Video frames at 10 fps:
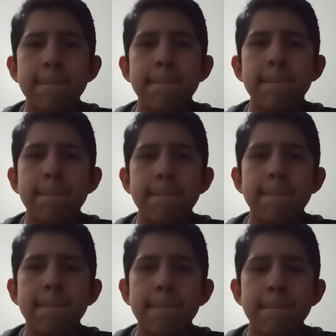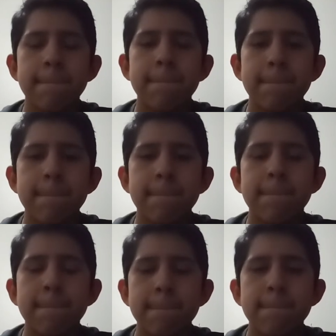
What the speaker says: No one is speaking in this clip.